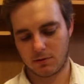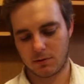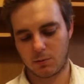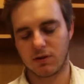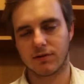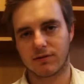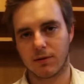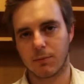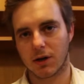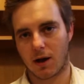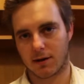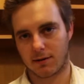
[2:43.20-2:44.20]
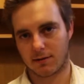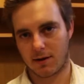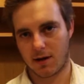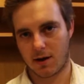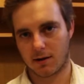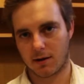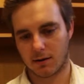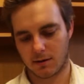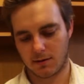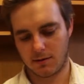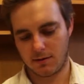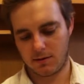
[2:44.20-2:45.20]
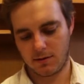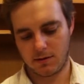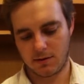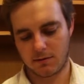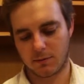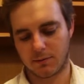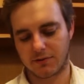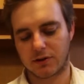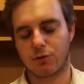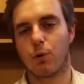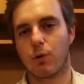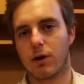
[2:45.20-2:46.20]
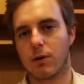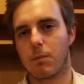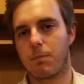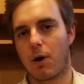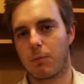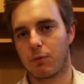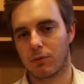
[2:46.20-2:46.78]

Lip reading: We dissimulate a hanging from the Victorian pommel